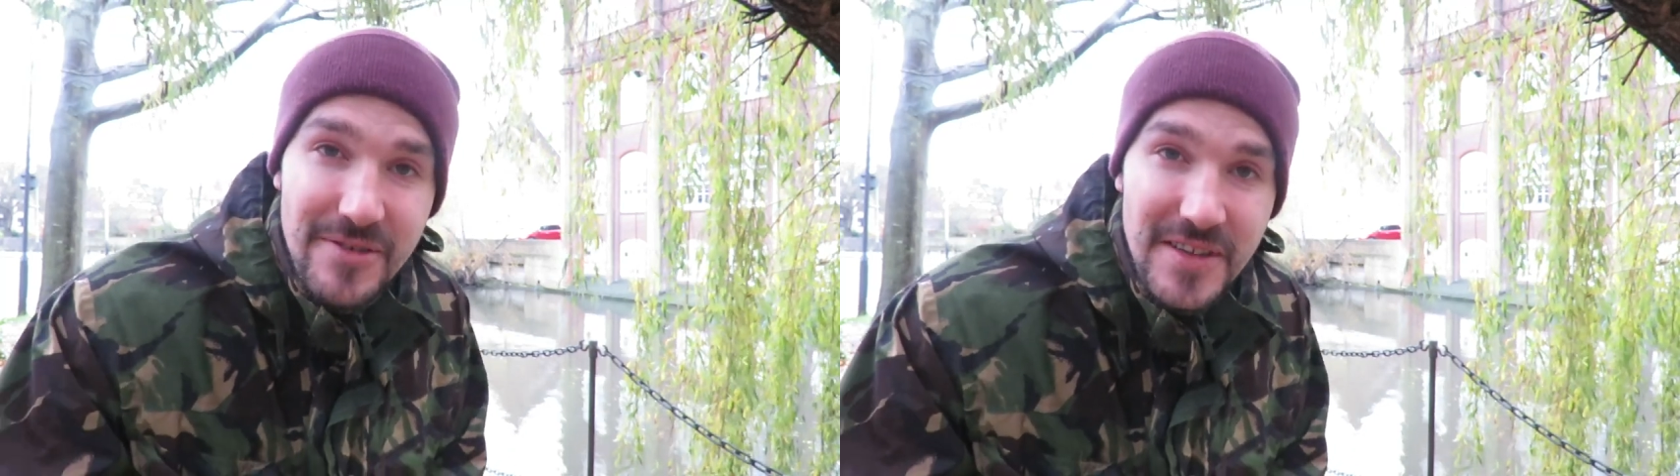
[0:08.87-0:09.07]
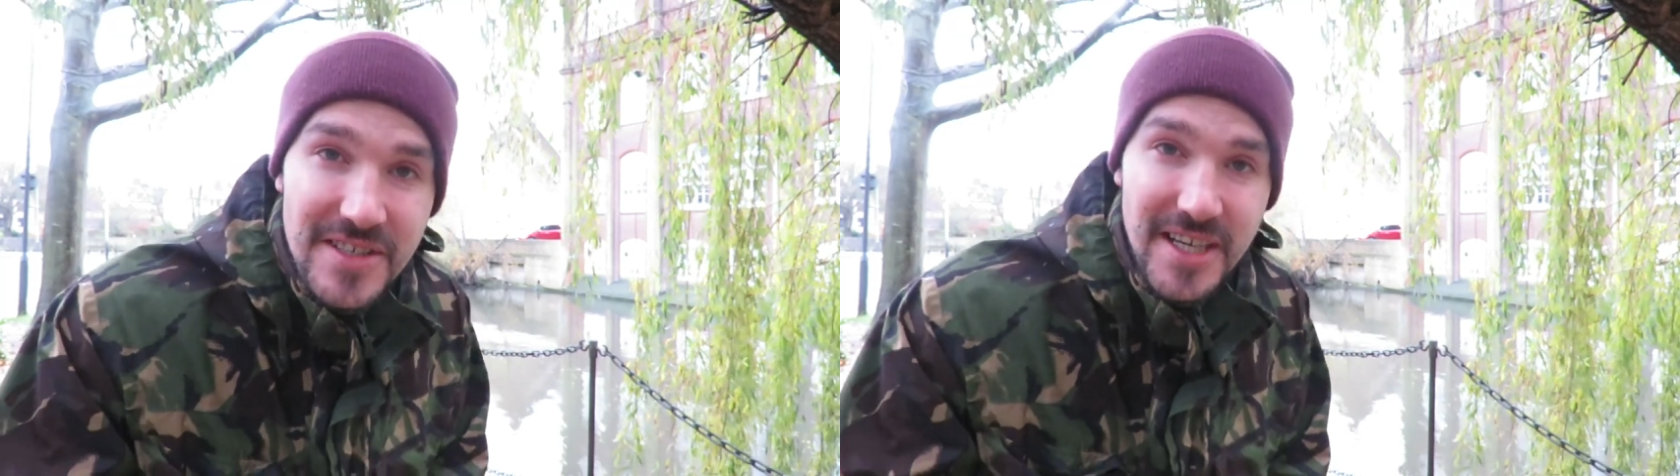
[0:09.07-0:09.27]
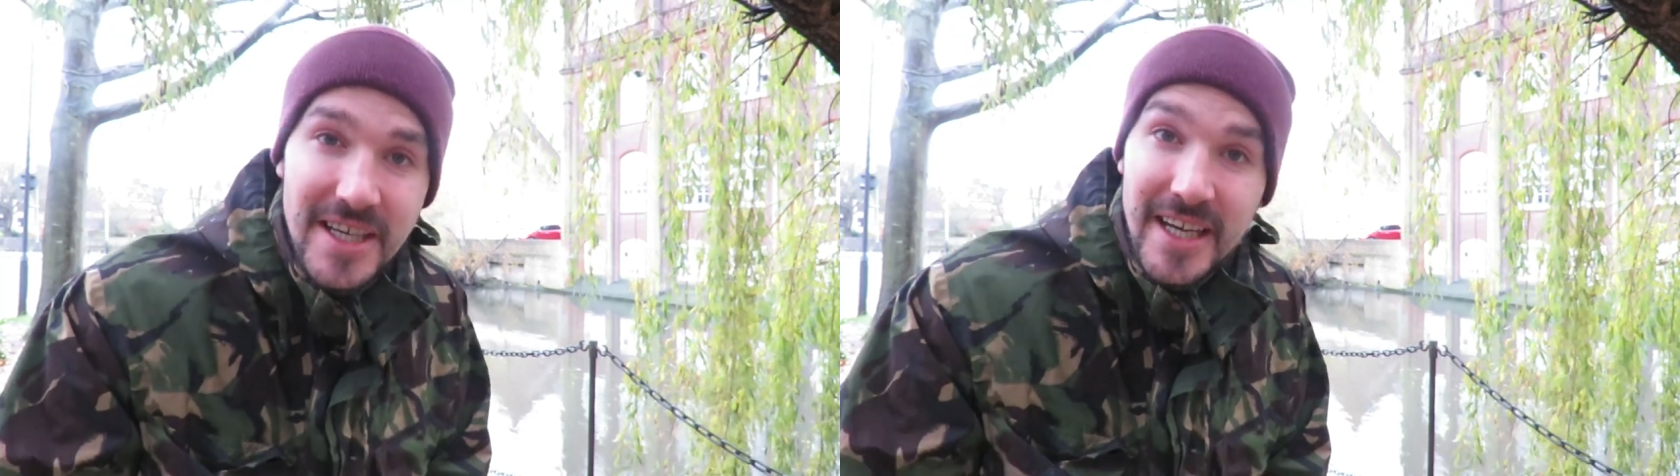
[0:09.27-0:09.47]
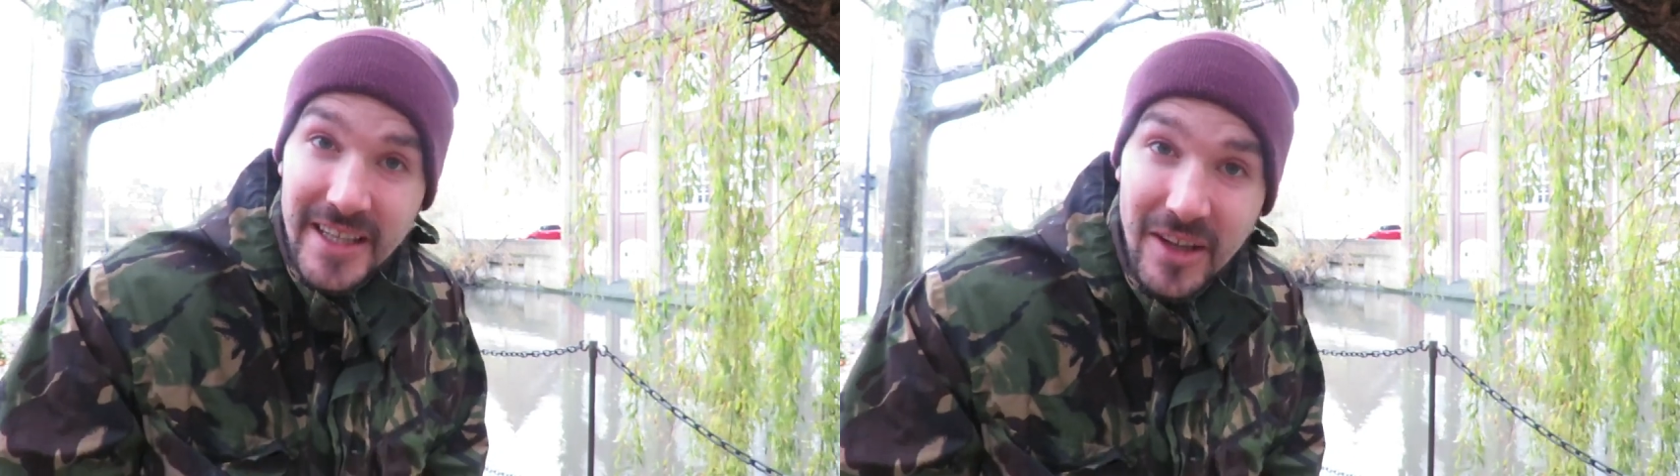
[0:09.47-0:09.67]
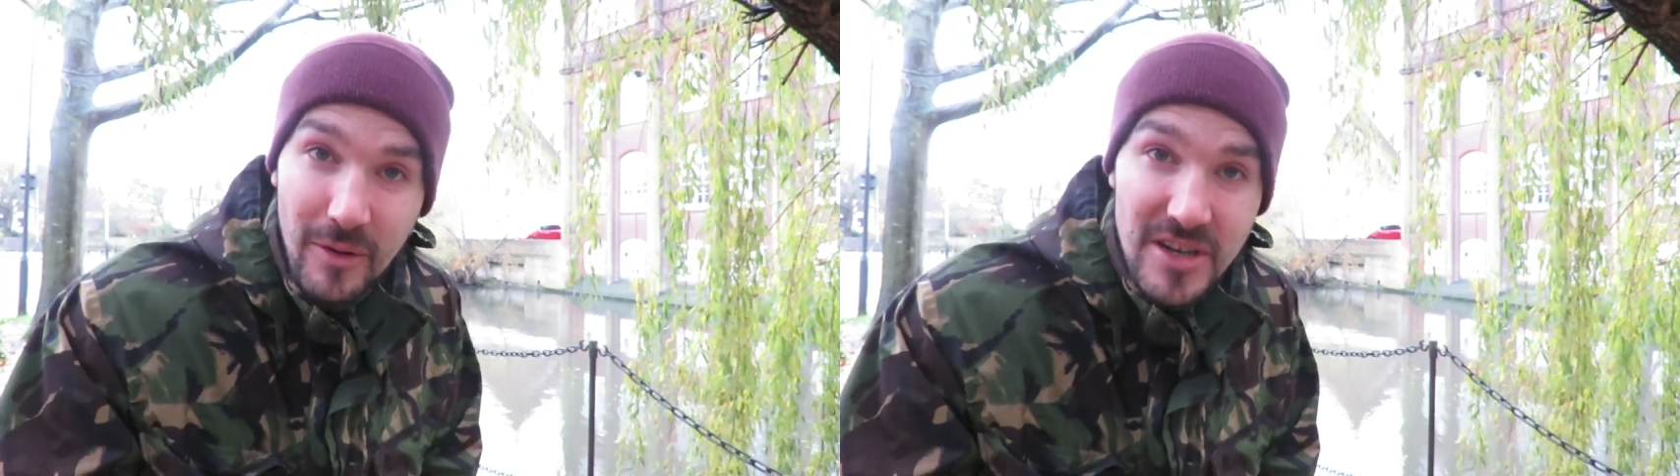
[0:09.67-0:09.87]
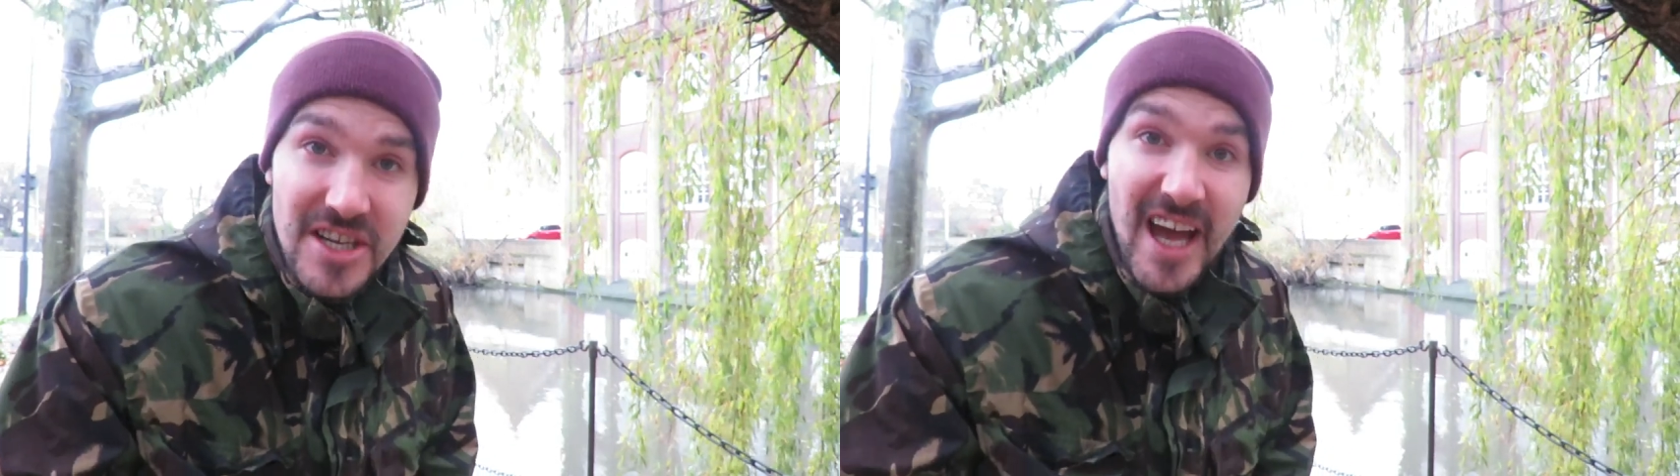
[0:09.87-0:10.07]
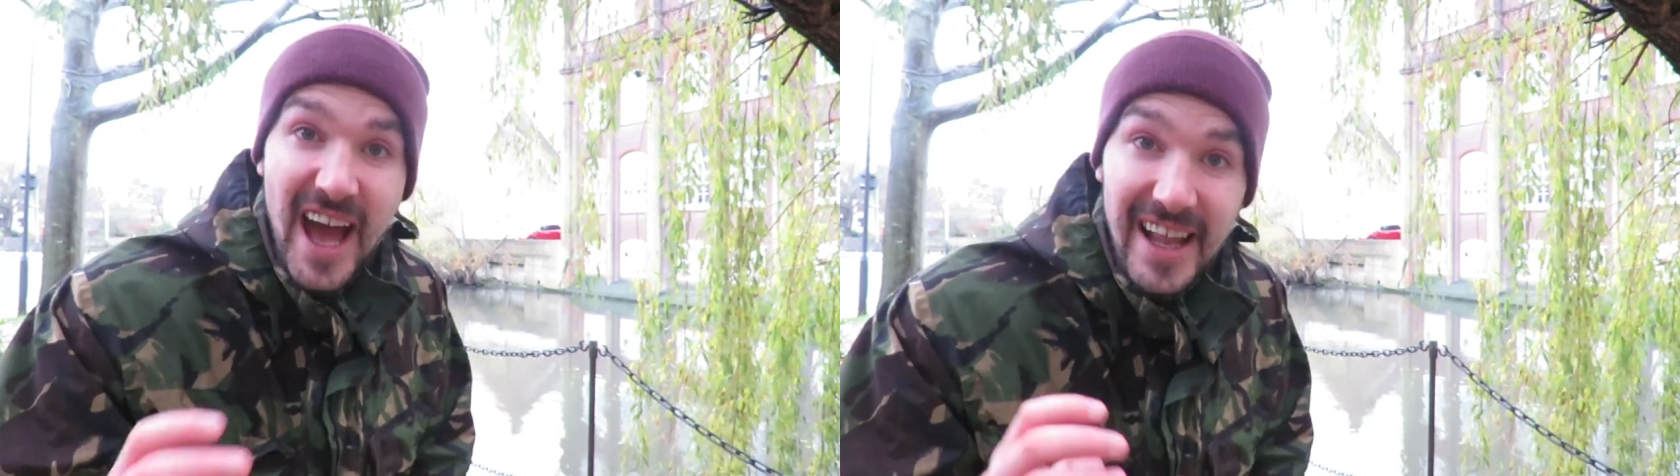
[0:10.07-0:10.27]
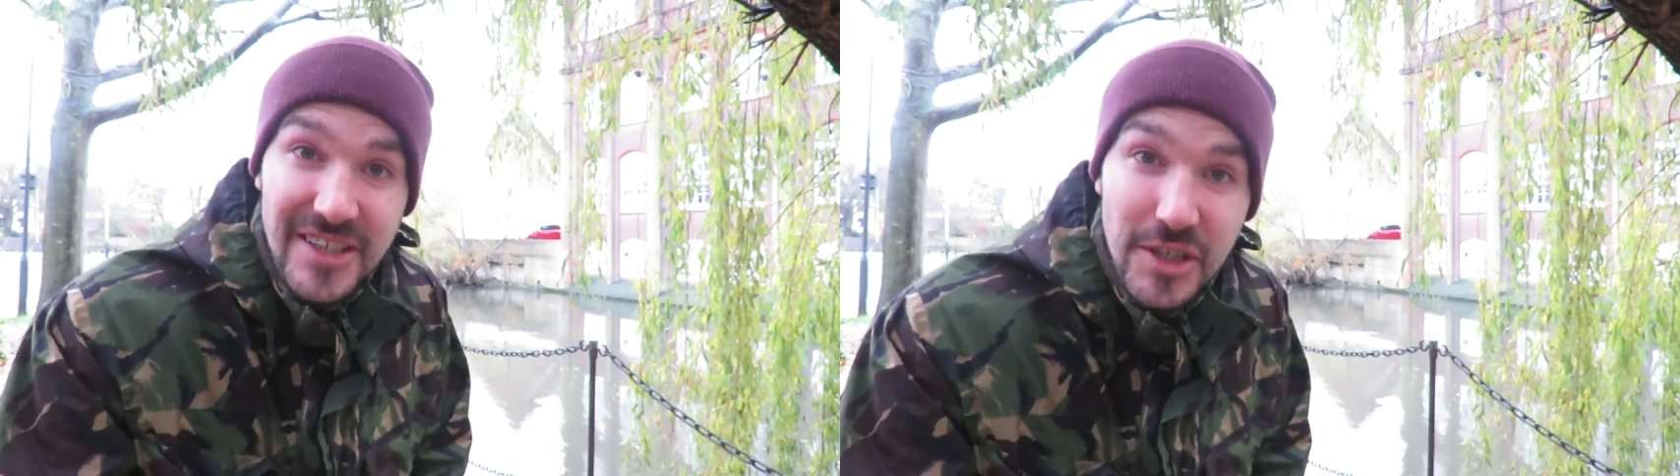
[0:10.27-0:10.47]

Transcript: of the city in Norwich and